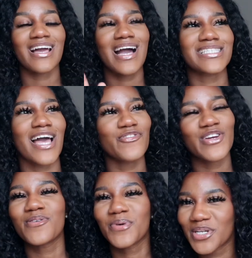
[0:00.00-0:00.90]
Guys, I
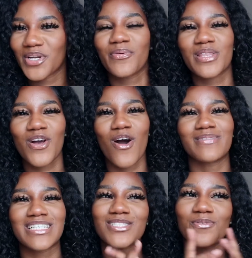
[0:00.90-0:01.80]
really want to know in the
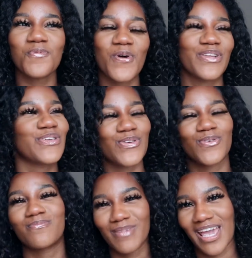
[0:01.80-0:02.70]
comments what
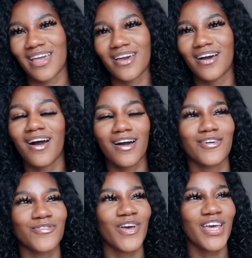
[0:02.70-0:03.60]
you make
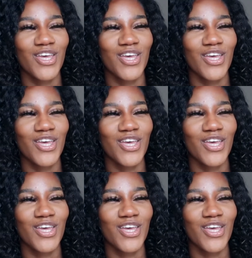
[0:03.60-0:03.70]
of